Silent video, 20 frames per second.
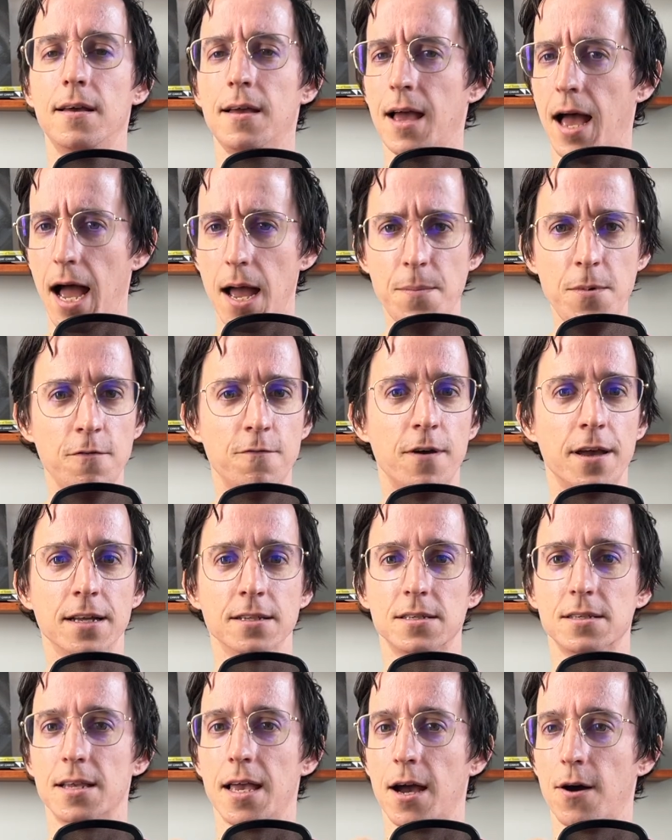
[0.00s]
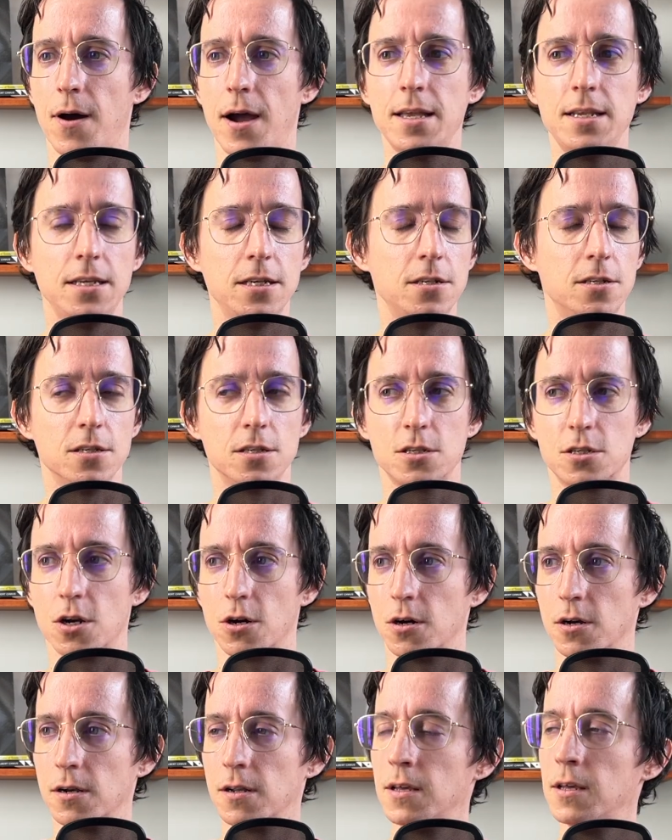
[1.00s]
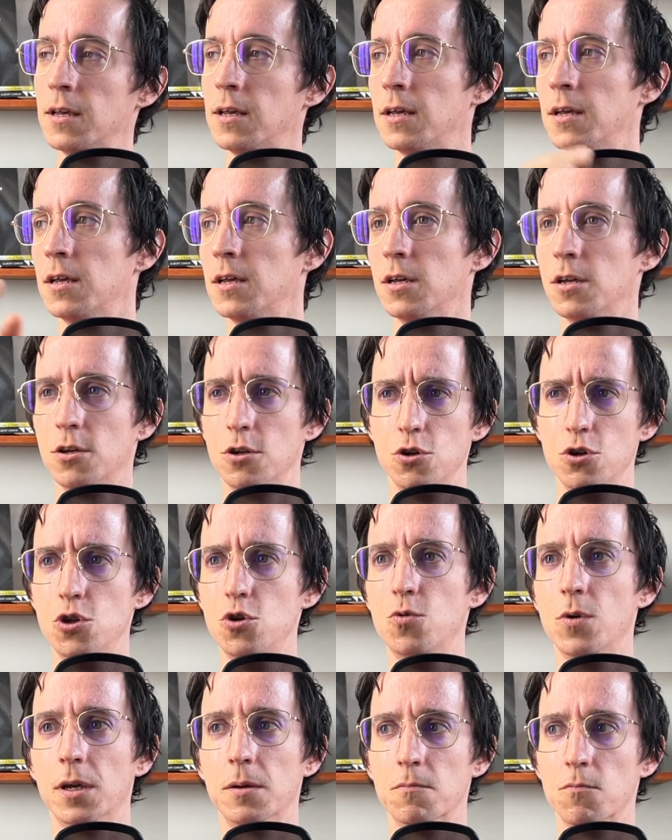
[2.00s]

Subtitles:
I'm advanced now. I need to start doing